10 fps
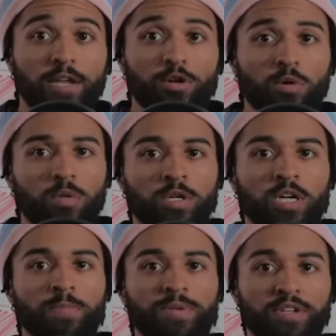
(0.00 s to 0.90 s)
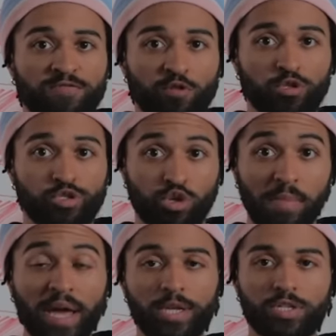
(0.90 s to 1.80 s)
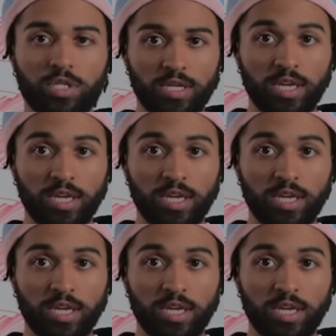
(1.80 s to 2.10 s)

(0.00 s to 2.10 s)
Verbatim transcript: and Don't Look Up differ tremendously.